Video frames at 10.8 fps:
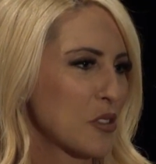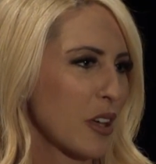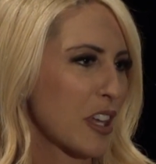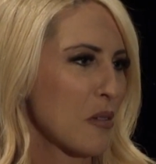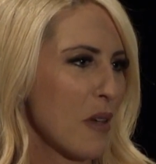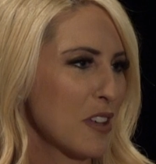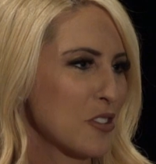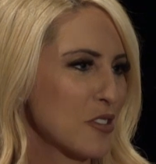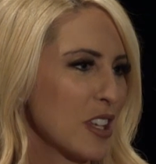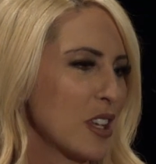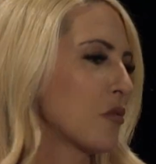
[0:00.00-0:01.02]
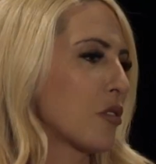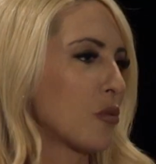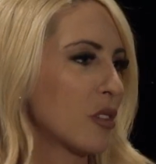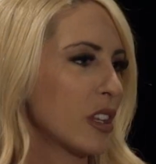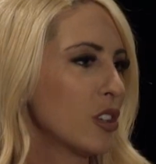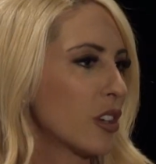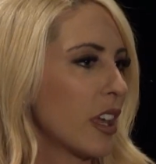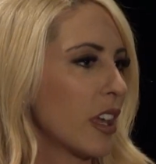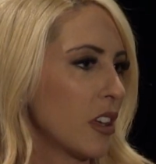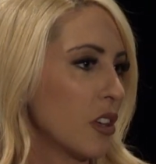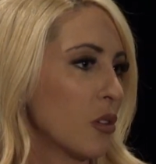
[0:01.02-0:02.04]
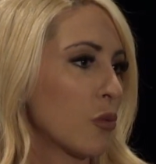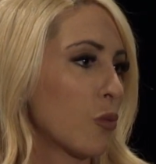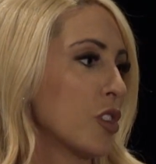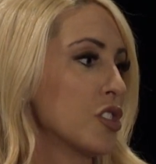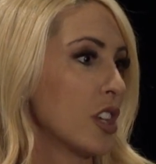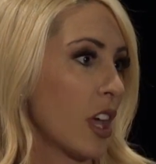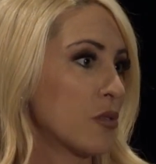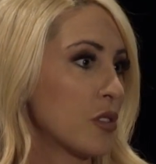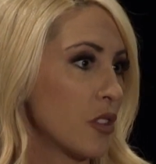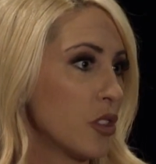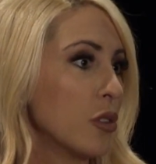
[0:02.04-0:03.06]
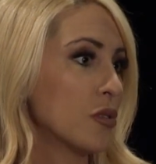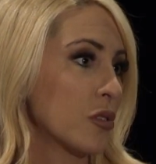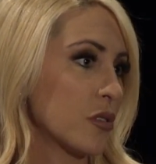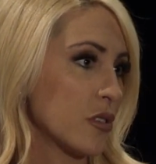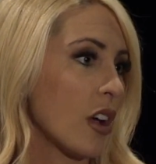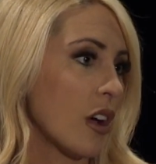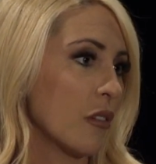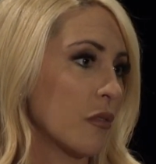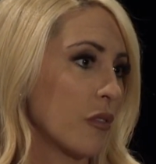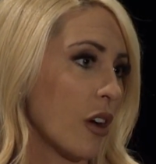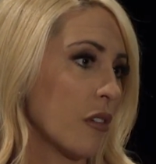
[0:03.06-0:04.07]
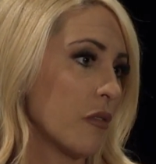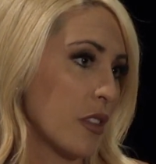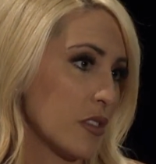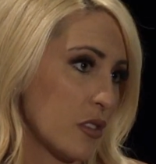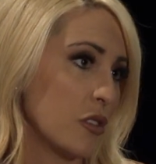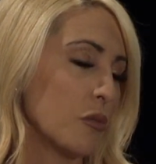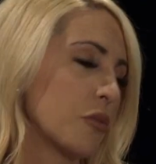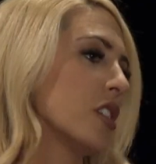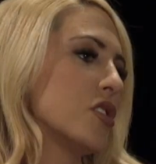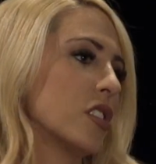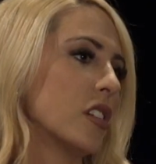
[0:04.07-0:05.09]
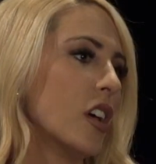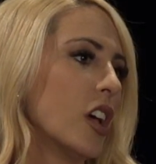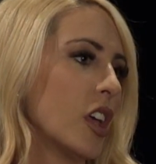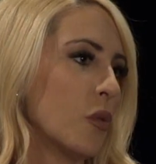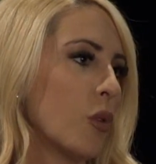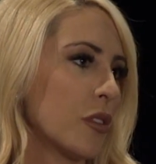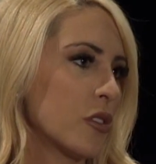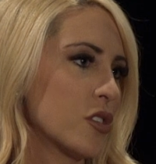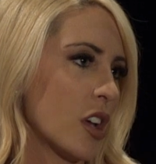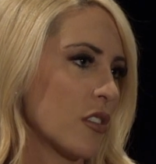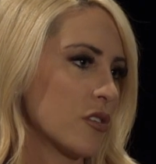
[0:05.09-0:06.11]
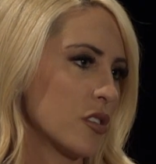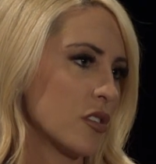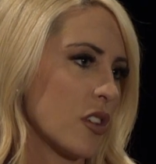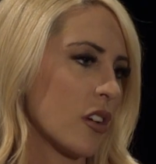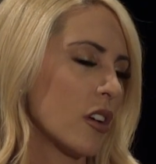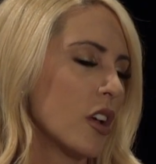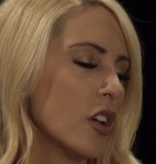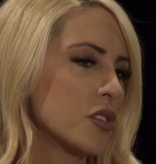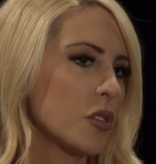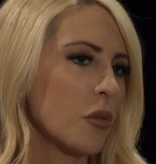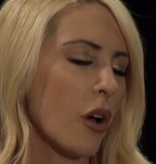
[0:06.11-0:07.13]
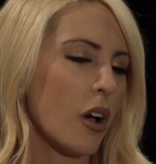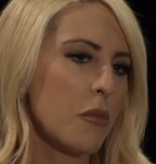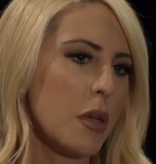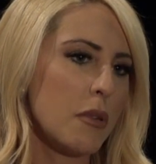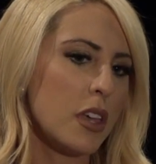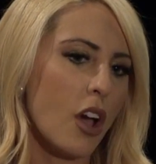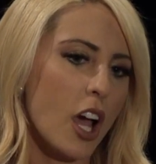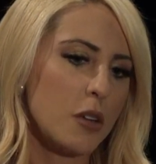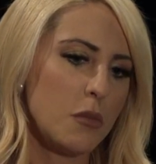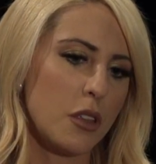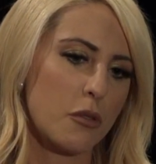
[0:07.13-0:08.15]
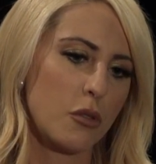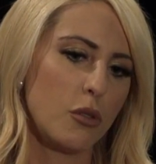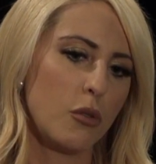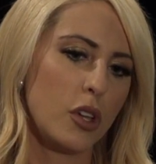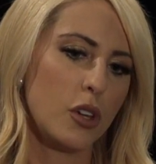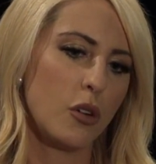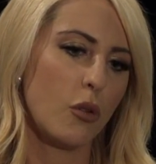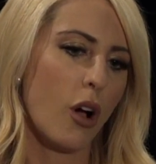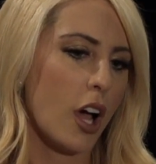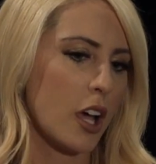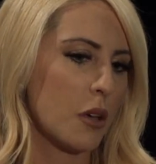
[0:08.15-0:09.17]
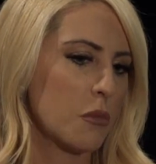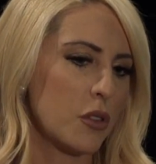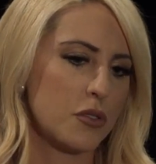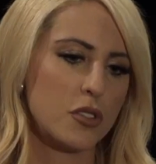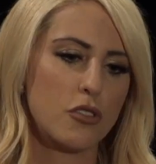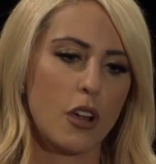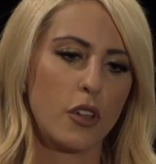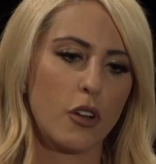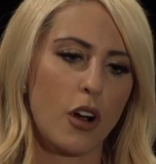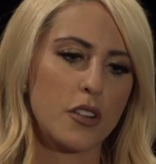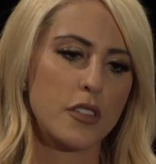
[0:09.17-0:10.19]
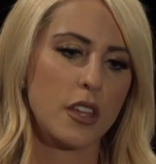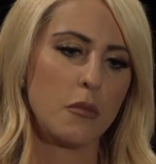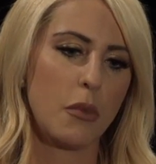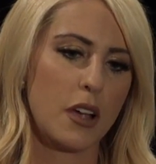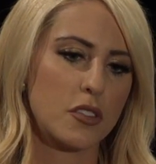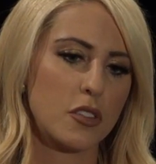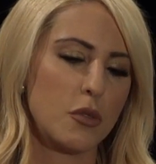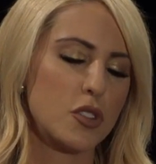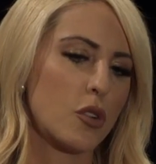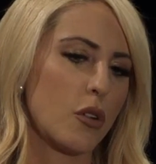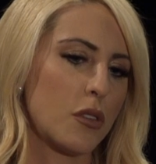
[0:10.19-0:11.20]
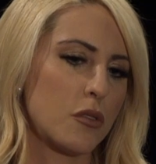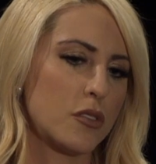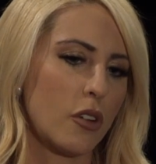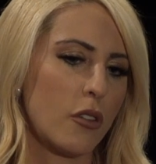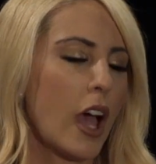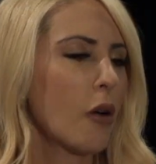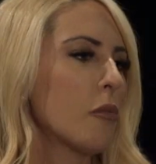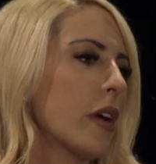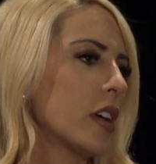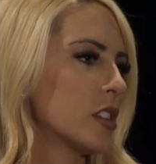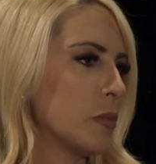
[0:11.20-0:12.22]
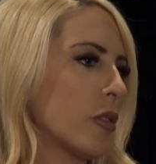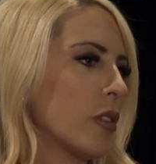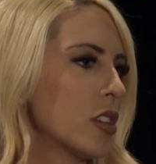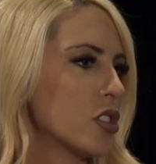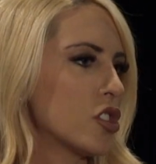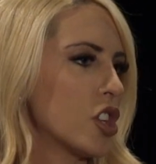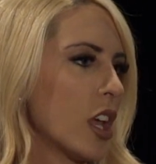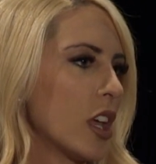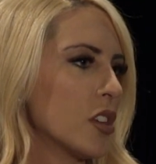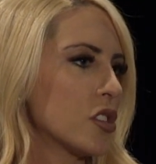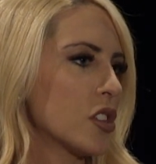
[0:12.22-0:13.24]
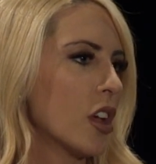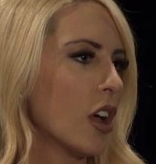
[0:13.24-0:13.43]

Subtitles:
So I commend your team for really looking, you know, reaching out to the users of this new bridge and what their challenges are. So maybe guide me through, you know, I'm used to driving across the Ambassador Bridge or going through a tunnel. How will my experience change